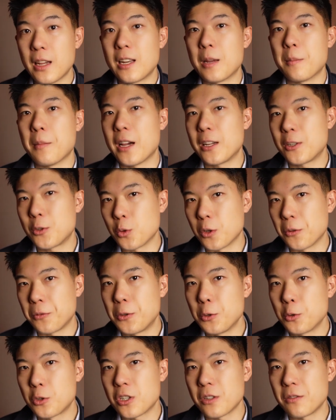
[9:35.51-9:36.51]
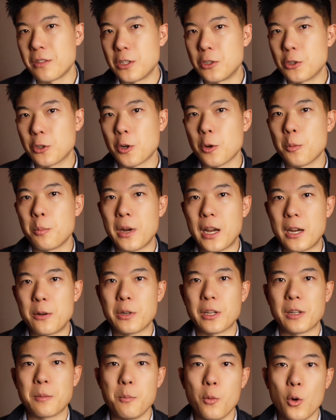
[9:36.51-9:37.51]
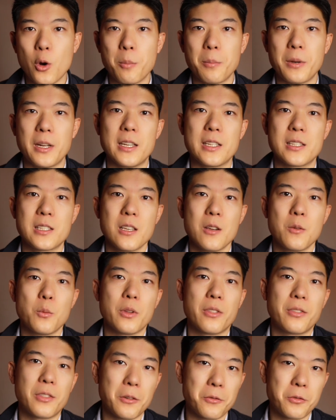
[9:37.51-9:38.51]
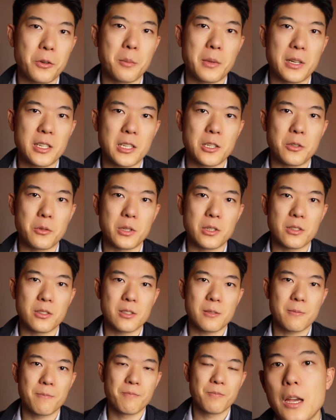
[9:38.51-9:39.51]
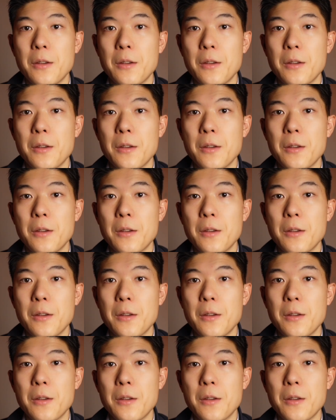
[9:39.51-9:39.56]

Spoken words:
and I might do a future video comparing more plates with different materials.